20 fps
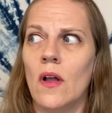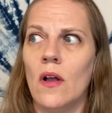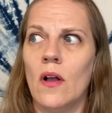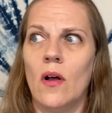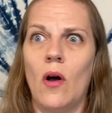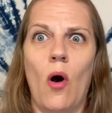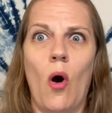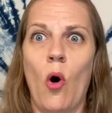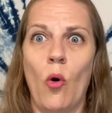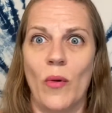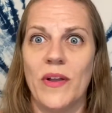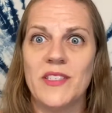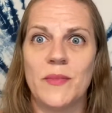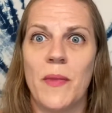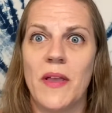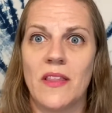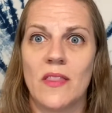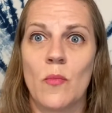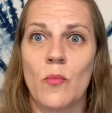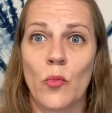always
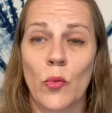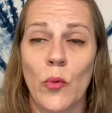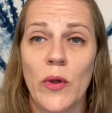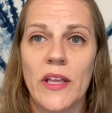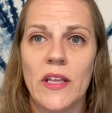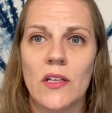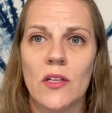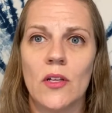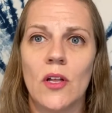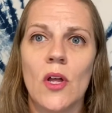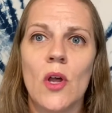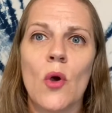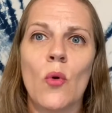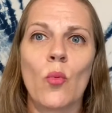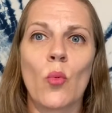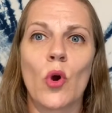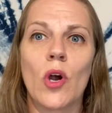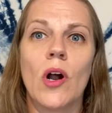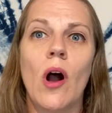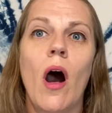make them real.
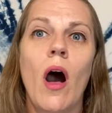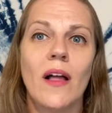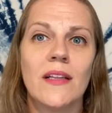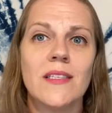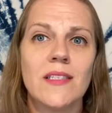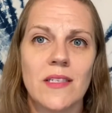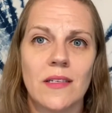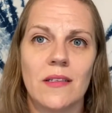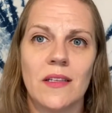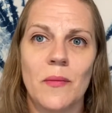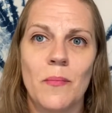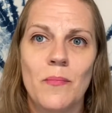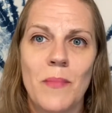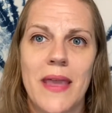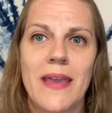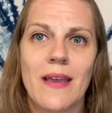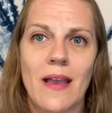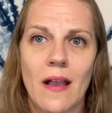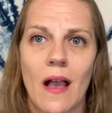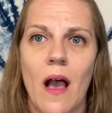We're constantly
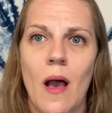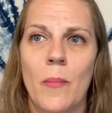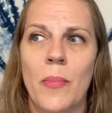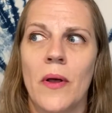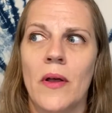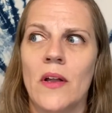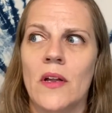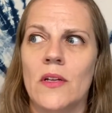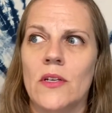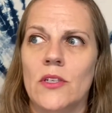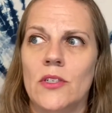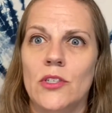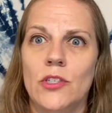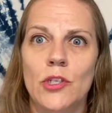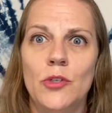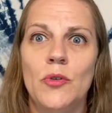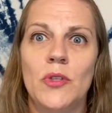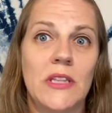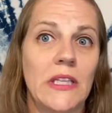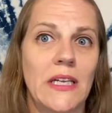making up
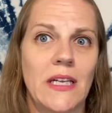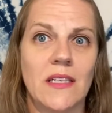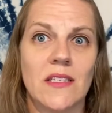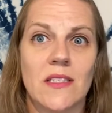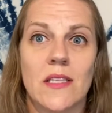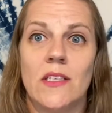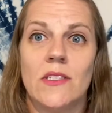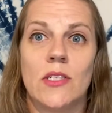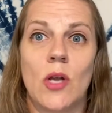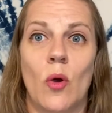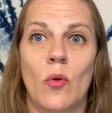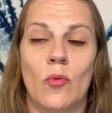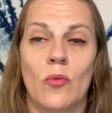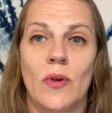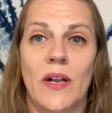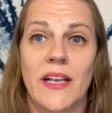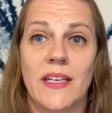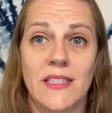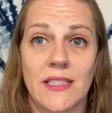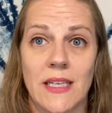new things that don't
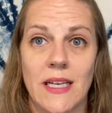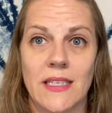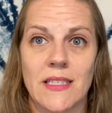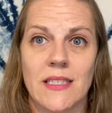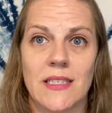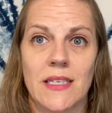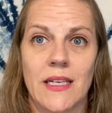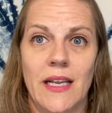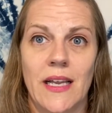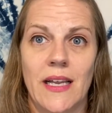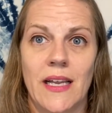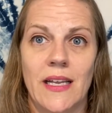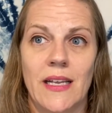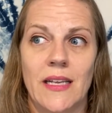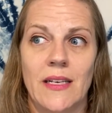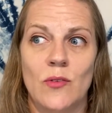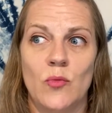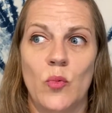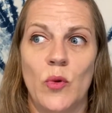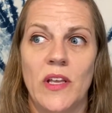exist,
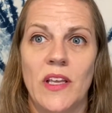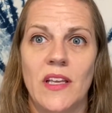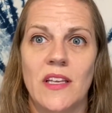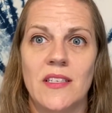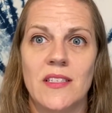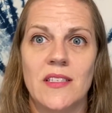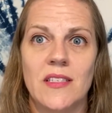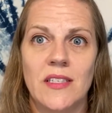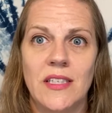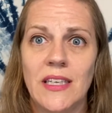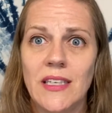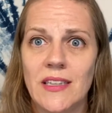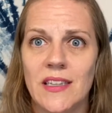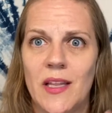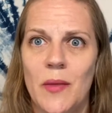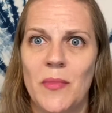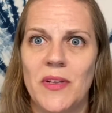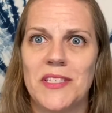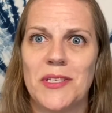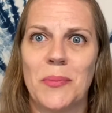and we seed
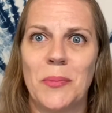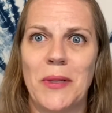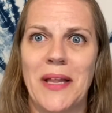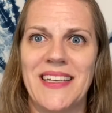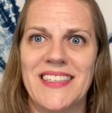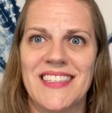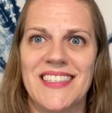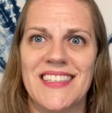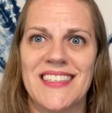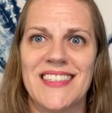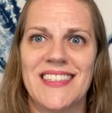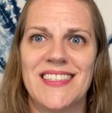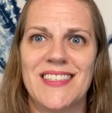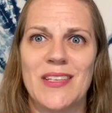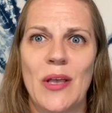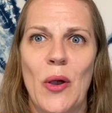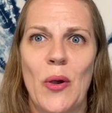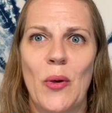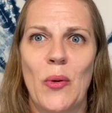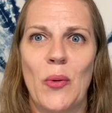them into places.
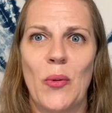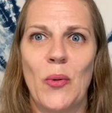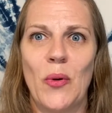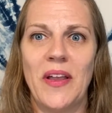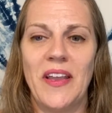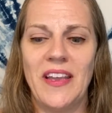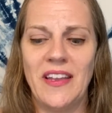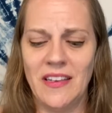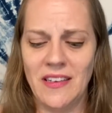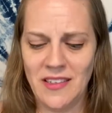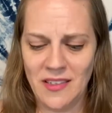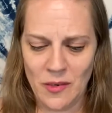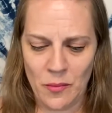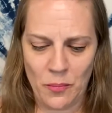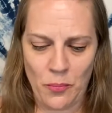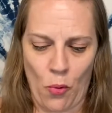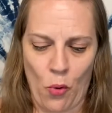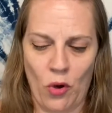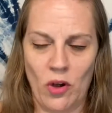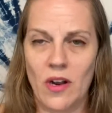So in
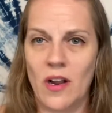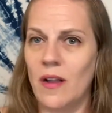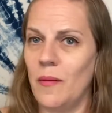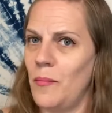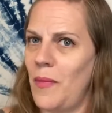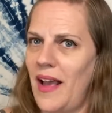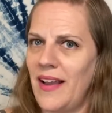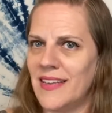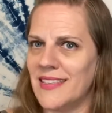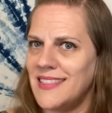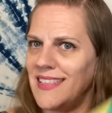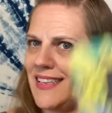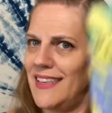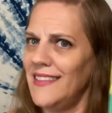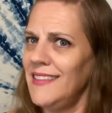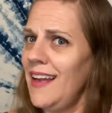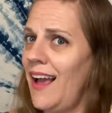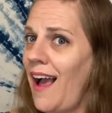Pork magazine,